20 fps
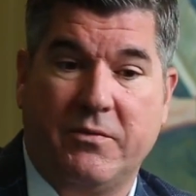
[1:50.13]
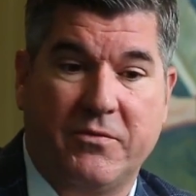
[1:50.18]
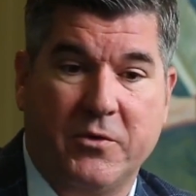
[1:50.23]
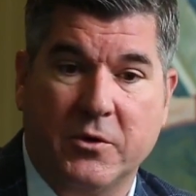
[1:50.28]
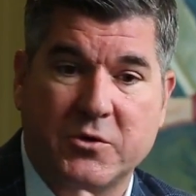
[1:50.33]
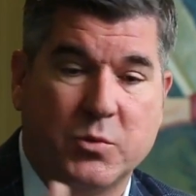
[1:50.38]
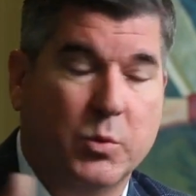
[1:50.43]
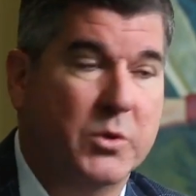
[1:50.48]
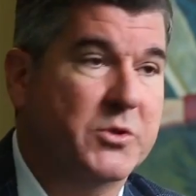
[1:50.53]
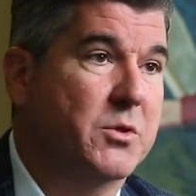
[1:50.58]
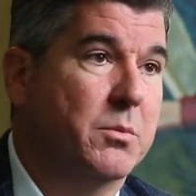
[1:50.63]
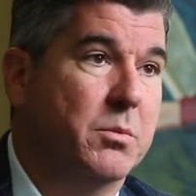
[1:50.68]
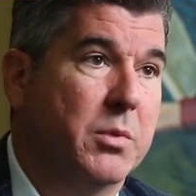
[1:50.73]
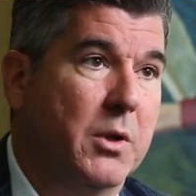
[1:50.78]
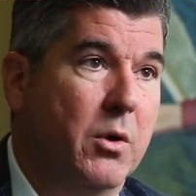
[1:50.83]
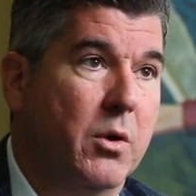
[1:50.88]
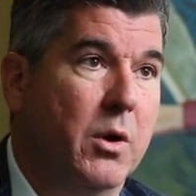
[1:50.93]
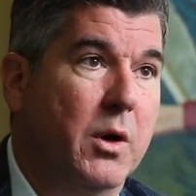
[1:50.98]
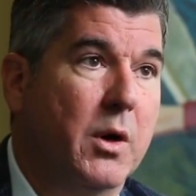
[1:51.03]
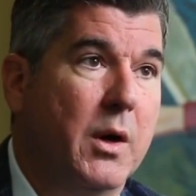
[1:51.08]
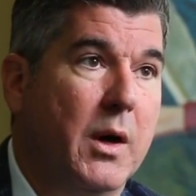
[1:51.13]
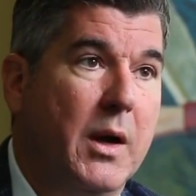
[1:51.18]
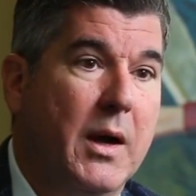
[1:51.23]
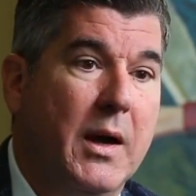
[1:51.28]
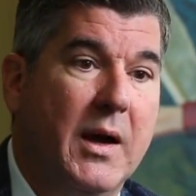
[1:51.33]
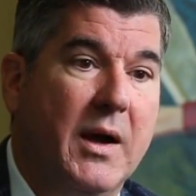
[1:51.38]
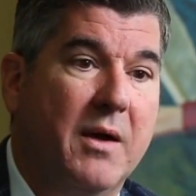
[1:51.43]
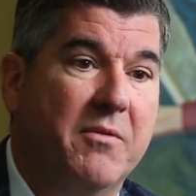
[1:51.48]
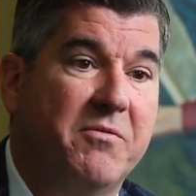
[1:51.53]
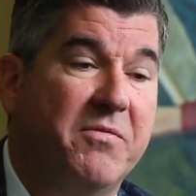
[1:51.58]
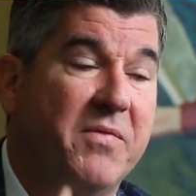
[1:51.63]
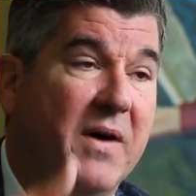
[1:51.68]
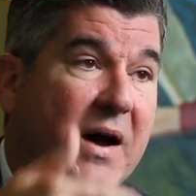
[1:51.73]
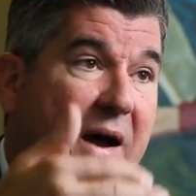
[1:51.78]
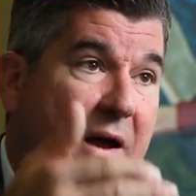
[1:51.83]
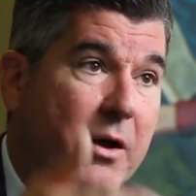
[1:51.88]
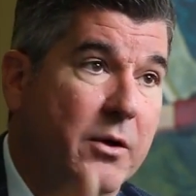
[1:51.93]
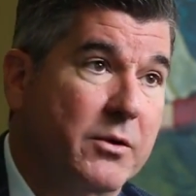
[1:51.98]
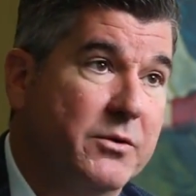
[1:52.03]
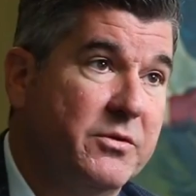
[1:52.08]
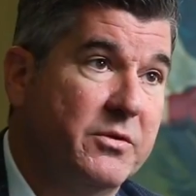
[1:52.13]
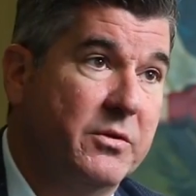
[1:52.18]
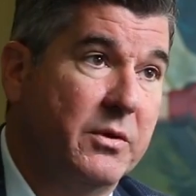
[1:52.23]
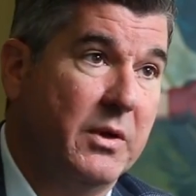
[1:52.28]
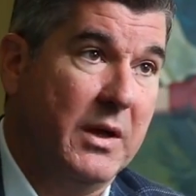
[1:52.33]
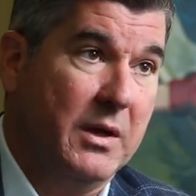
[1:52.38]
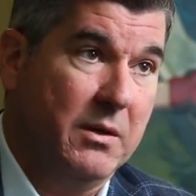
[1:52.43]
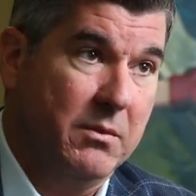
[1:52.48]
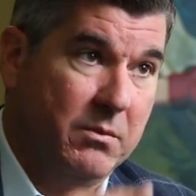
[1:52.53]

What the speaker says: first whistleblower files